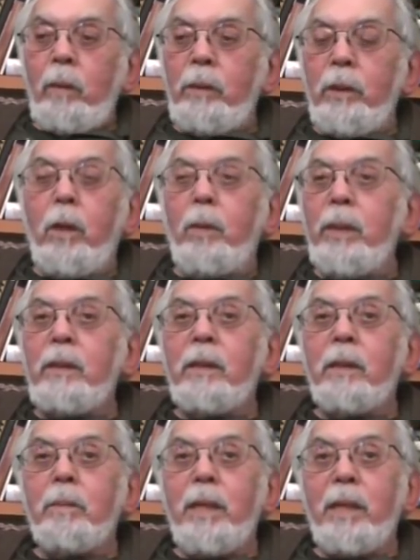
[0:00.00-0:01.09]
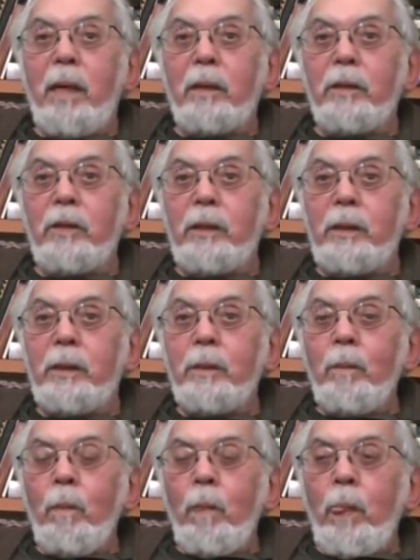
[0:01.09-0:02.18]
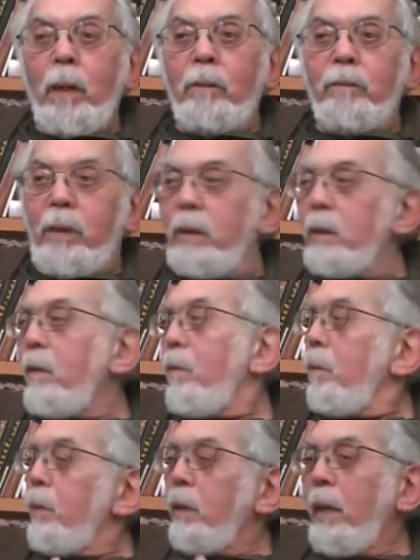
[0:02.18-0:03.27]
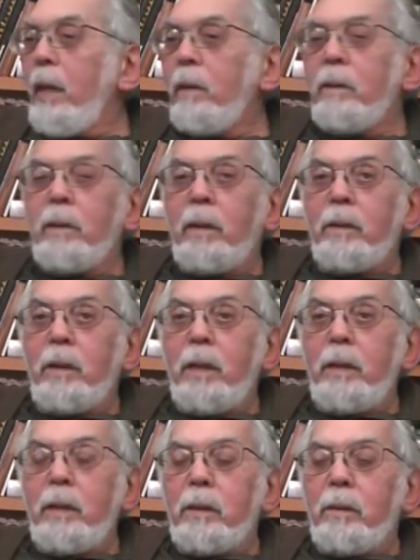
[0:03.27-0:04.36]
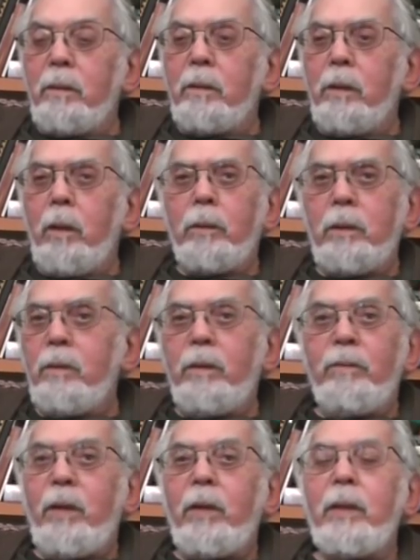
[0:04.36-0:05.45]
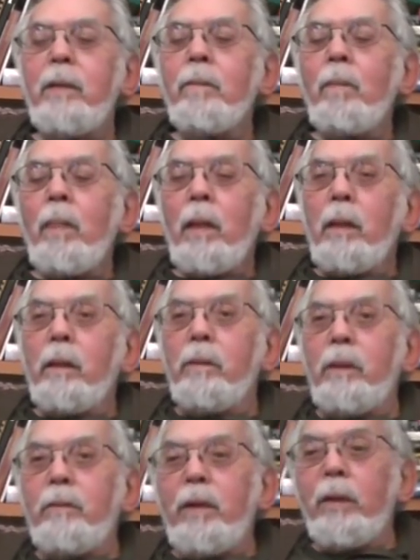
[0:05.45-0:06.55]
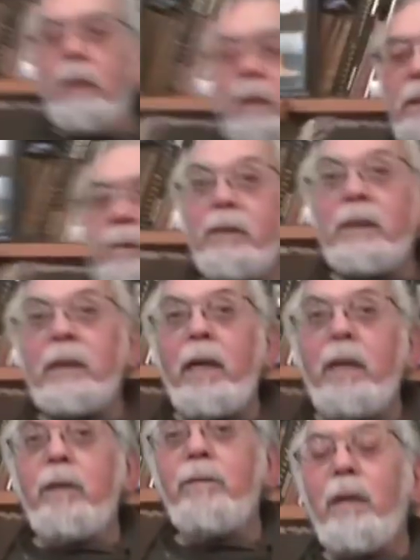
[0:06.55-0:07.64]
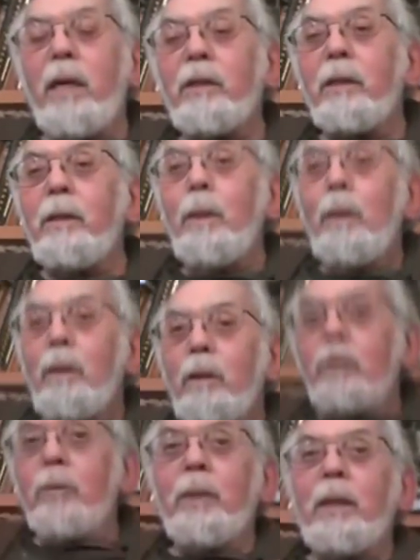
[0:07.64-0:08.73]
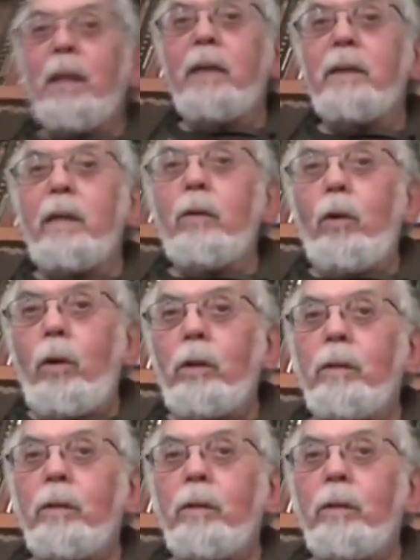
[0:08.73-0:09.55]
you go into the mythologies, various of them, and Laird has done this, in very in very sophisticated fashion to realize that all